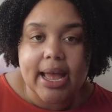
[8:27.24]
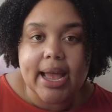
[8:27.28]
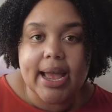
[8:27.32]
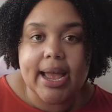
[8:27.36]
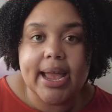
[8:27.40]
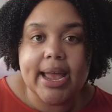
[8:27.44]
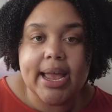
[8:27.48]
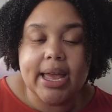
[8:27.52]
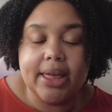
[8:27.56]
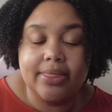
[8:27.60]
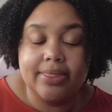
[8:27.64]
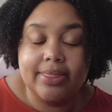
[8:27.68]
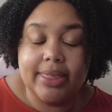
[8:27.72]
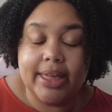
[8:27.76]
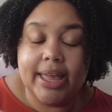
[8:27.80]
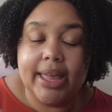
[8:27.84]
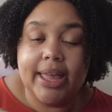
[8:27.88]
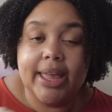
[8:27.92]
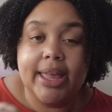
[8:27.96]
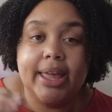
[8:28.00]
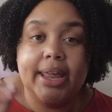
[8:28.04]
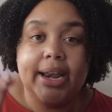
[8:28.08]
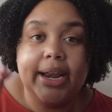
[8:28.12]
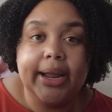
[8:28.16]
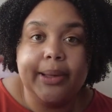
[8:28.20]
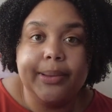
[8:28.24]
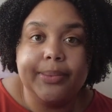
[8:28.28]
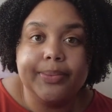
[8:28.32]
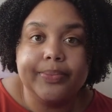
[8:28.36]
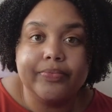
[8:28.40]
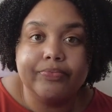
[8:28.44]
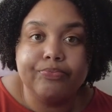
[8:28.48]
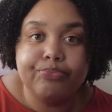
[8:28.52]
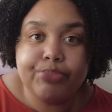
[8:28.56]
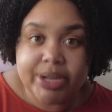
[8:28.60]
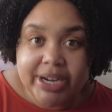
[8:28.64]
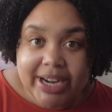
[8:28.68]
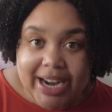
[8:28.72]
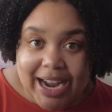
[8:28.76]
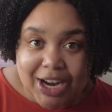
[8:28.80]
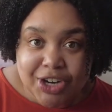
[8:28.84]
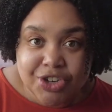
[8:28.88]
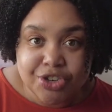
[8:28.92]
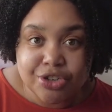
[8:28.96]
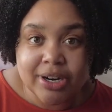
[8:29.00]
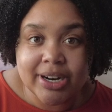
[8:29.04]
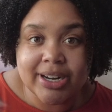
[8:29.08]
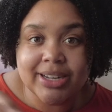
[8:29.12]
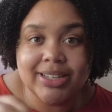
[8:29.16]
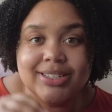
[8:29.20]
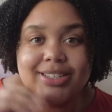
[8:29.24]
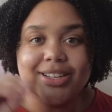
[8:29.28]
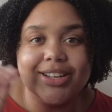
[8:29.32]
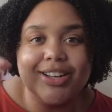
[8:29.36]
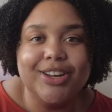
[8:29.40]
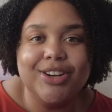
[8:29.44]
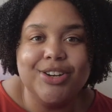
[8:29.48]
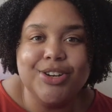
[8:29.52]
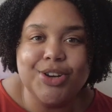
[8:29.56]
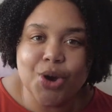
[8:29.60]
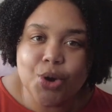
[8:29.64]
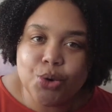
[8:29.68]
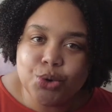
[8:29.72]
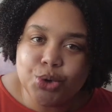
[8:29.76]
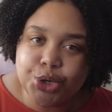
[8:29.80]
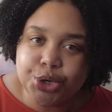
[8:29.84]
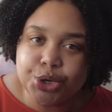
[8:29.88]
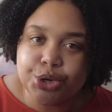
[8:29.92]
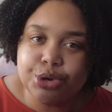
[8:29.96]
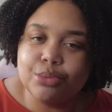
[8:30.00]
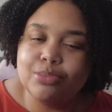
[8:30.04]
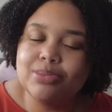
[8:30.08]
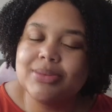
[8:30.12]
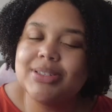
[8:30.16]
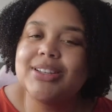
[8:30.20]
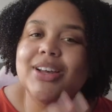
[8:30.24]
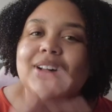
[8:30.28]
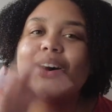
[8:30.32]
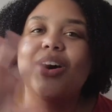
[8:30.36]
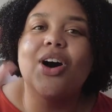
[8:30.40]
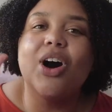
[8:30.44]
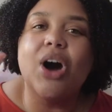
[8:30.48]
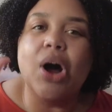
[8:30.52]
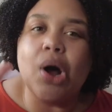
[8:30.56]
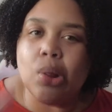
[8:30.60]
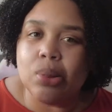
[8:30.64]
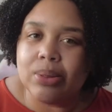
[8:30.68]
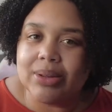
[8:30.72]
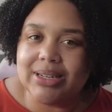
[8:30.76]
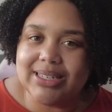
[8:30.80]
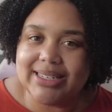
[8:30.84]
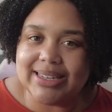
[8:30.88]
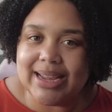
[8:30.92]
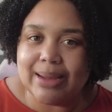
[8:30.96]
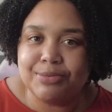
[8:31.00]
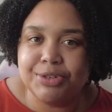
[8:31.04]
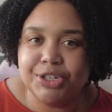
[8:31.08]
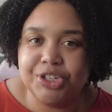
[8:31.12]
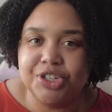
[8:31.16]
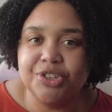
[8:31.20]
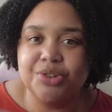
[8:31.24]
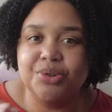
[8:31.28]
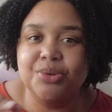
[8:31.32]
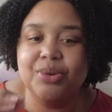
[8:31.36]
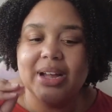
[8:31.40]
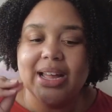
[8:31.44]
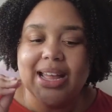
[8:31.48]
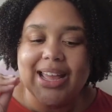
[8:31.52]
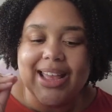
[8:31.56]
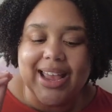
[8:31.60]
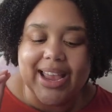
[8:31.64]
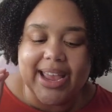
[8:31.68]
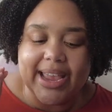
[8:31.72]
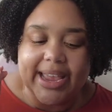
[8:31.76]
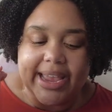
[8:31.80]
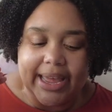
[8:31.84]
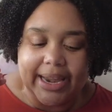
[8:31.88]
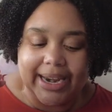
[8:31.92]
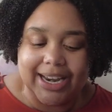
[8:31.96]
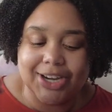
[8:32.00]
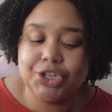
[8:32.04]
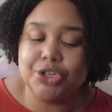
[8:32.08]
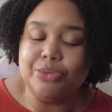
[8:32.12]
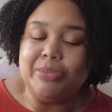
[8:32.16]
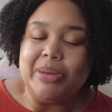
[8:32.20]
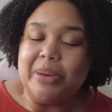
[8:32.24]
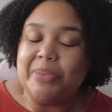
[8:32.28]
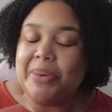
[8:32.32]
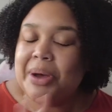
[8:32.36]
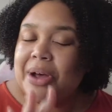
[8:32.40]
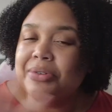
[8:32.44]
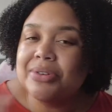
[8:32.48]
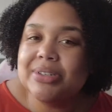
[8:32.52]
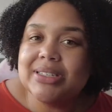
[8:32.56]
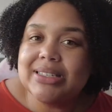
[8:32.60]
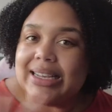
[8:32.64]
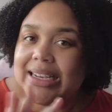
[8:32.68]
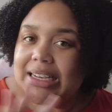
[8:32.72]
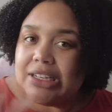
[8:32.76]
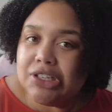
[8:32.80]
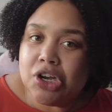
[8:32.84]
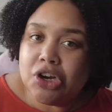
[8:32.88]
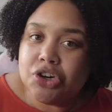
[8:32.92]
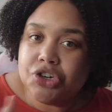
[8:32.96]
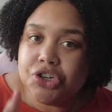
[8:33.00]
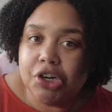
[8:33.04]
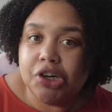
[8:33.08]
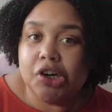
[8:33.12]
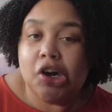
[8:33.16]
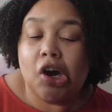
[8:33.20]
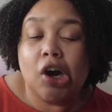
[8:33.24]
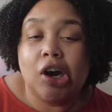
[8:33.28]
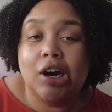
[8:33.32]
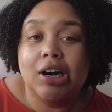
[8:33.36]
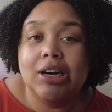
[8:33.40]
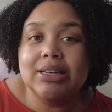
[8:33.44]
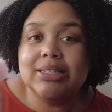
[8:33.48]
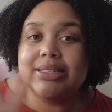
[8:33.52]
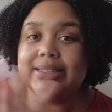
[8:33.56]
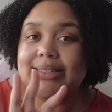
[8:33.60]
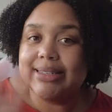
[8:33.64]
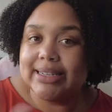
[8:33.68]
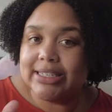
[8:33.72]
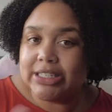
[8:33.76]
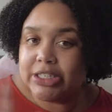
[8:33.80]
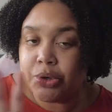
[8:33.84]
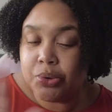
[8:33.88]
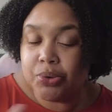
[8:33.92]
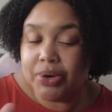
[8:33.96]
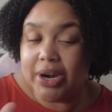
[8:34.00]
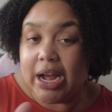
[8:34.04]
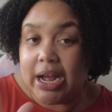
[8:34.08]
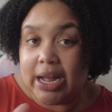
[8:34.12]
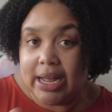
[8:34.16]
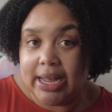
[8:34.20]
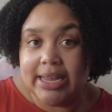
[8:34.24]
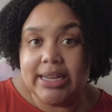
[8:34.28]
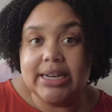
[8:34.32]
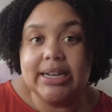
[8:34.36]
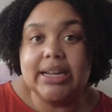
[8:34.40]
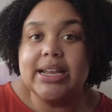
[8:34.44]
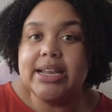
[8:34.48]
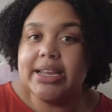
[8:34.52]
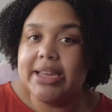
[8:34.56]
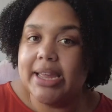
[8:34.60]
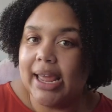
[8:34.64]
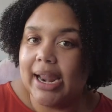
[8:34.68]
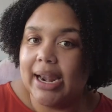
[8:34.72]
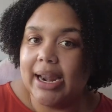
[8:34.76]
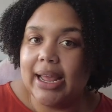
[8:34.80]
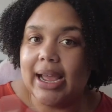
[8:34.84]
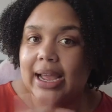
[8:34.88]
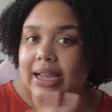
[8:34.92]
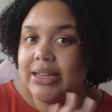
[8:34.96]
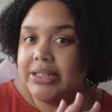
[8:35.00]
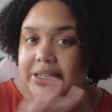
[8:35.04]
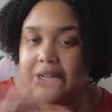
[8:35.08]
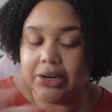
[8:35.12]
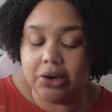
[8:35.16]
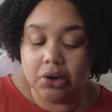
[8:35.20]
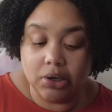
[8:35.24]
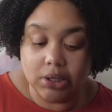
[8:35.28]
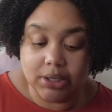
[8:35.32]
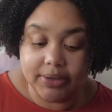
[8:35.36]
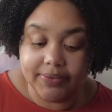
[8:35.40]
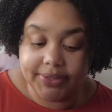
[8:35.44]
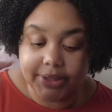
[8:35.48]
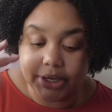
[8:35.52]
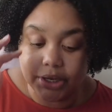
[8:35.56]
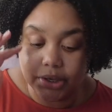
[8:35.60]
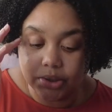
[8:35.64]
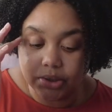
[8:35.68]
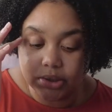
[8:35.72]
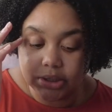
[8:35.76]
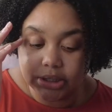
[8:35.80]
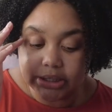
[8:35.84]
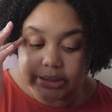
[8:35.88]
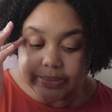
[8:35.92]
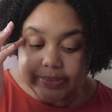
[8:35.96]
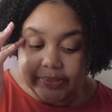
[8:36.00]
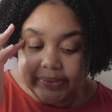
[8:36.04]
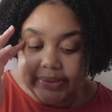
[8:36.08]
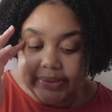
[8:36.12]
and then pediatrics, no dupes, only Step 2, and it should be about 600 cards, 609, and I did all of those.